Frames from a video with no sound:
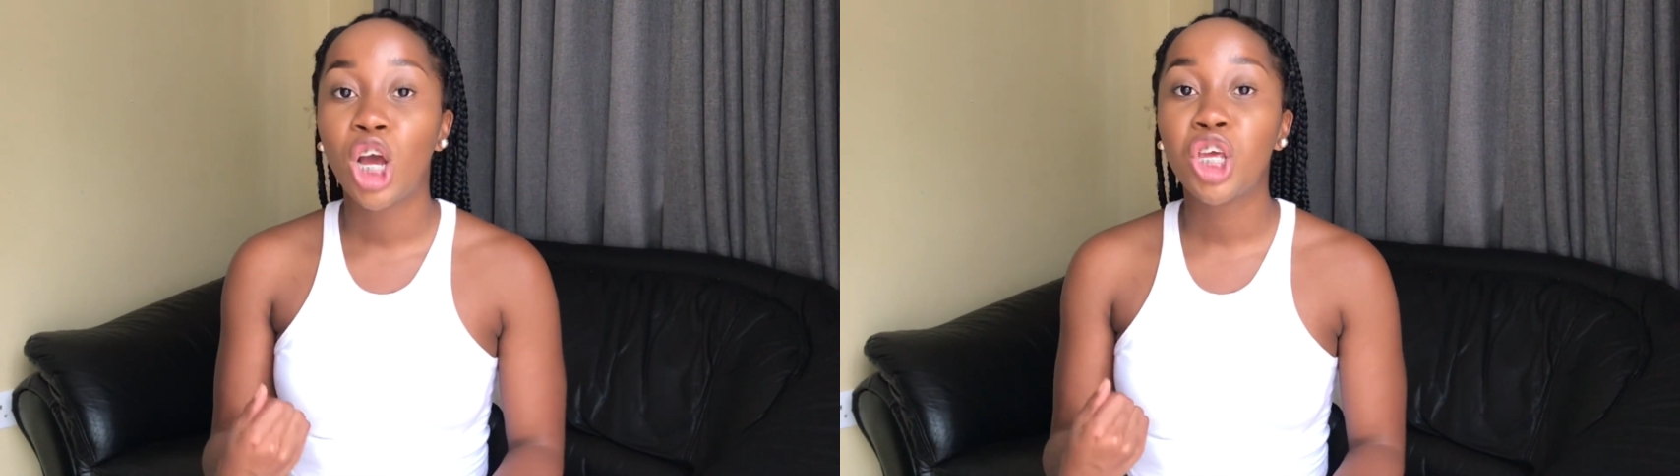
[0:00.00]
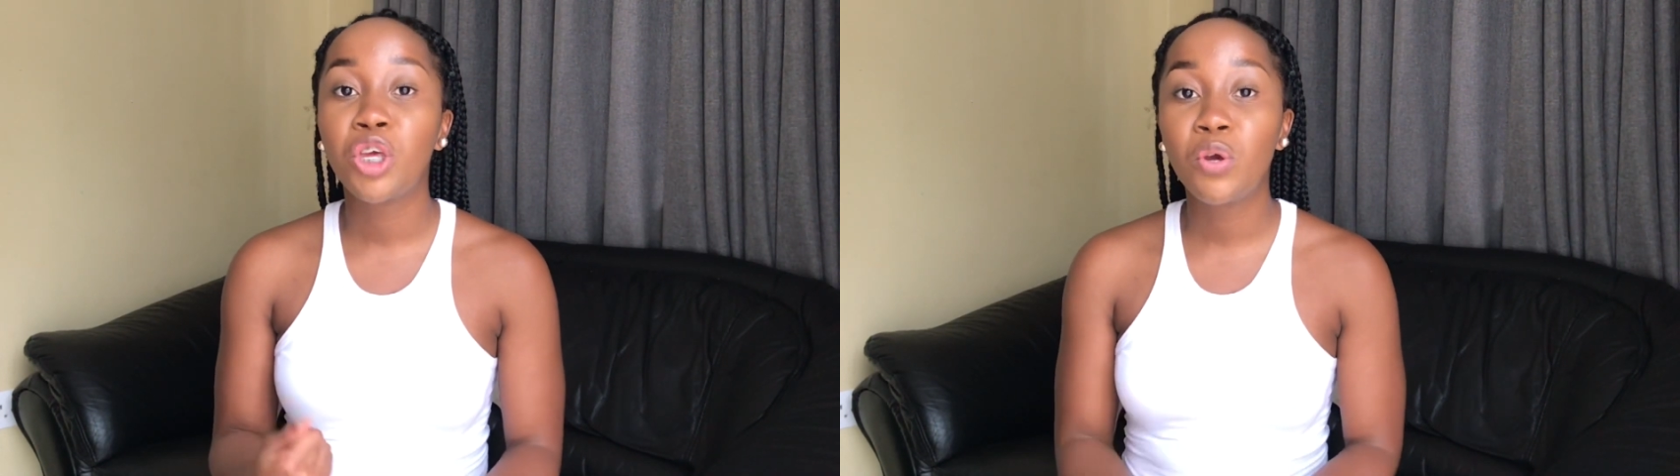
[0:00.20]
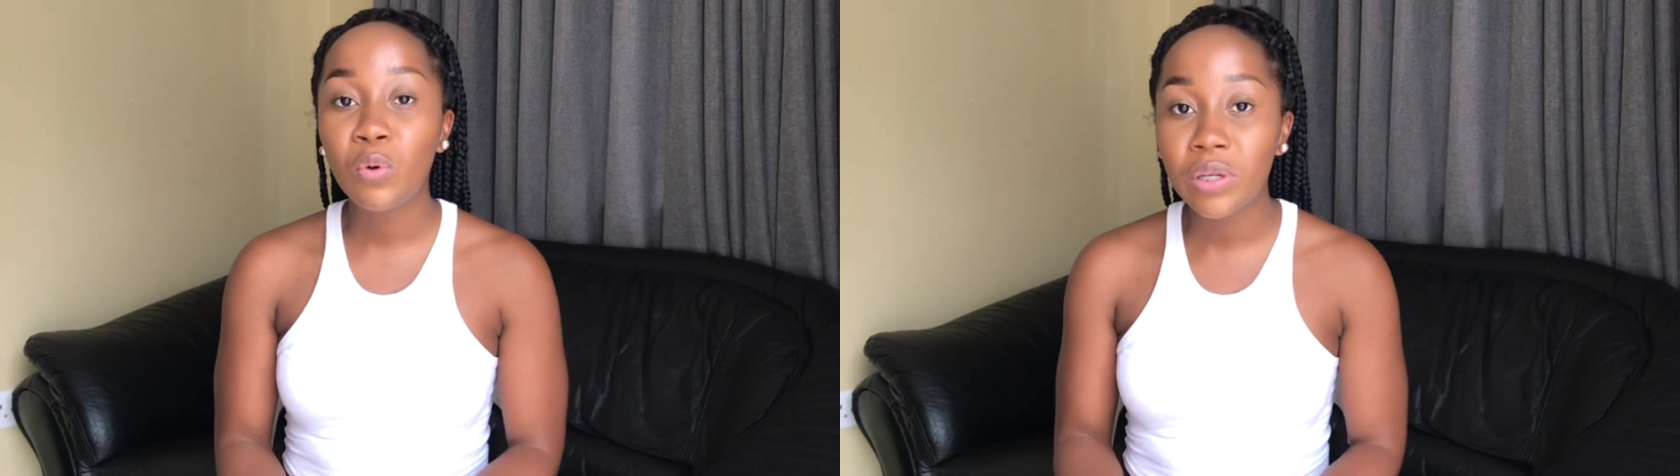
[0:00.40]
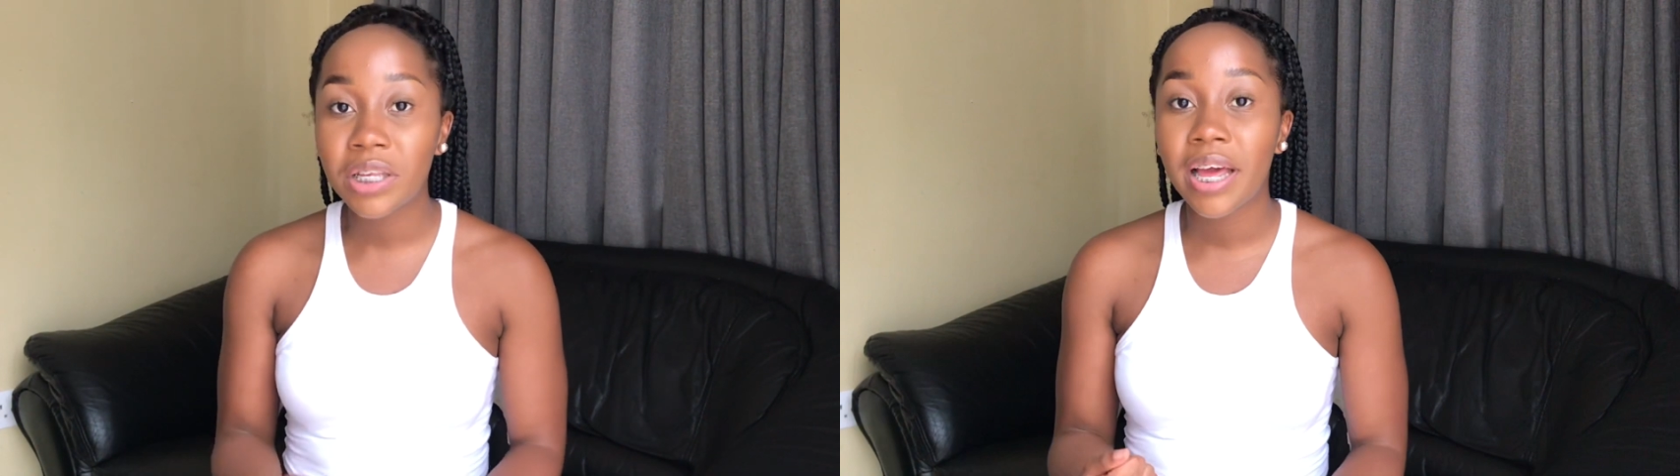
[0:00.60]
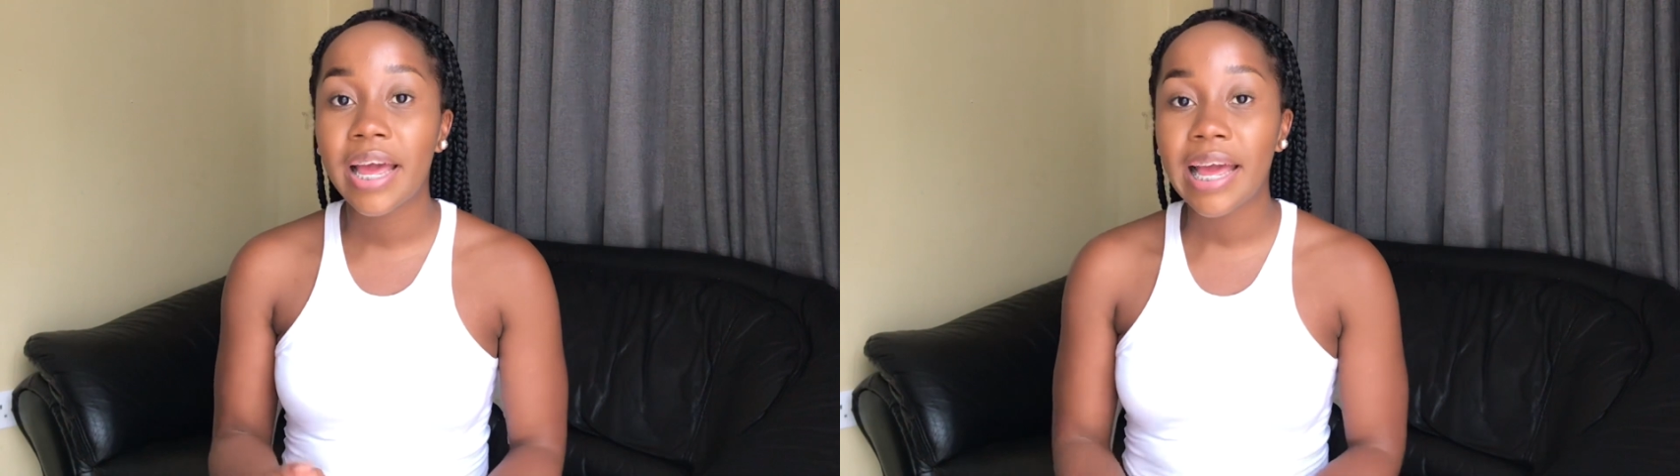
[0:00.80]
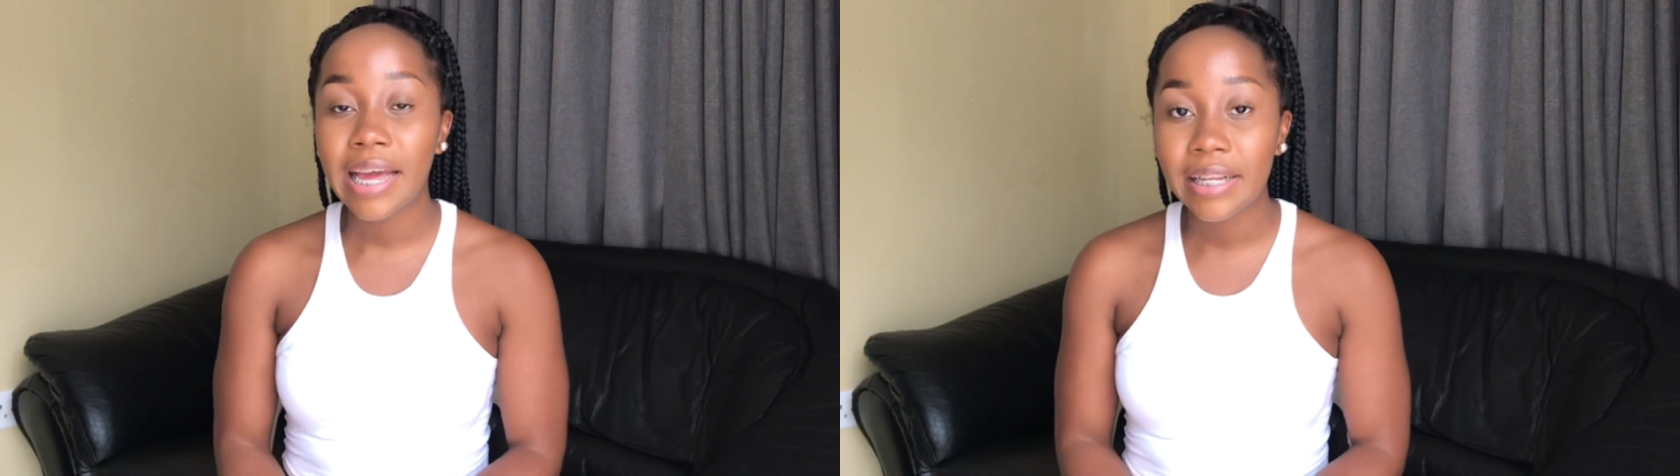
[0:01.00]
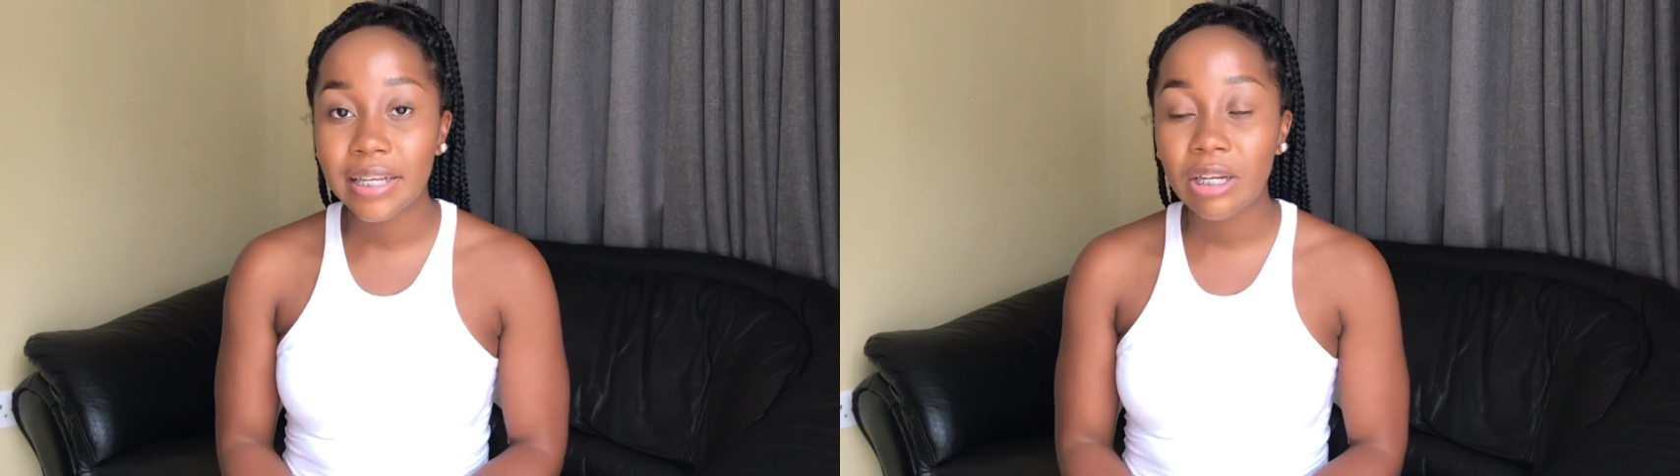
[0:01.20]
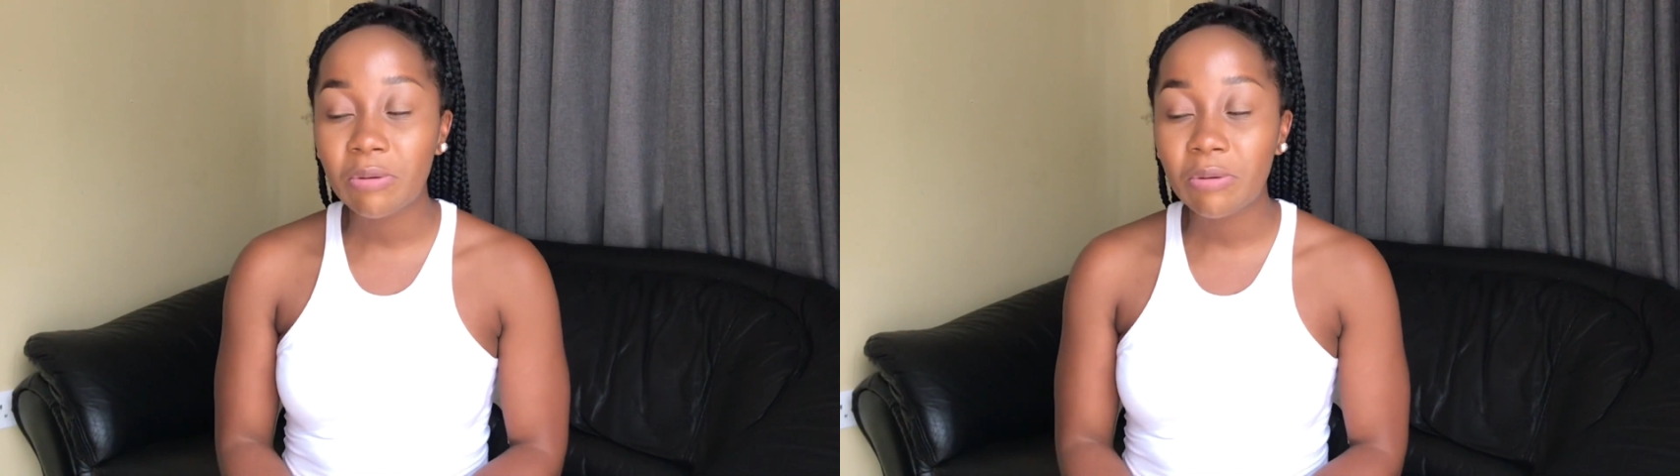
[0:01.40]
Use it.